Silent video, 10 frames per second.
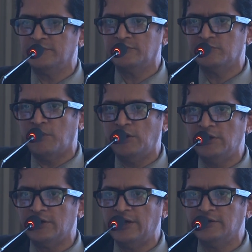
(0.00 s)
smaller
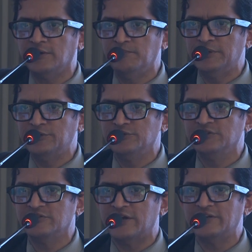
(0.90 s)
rat compared to
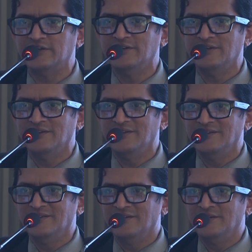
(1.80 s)
this rat.
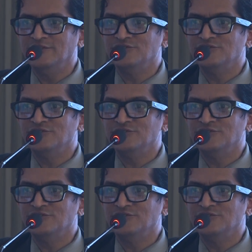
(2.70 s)
No?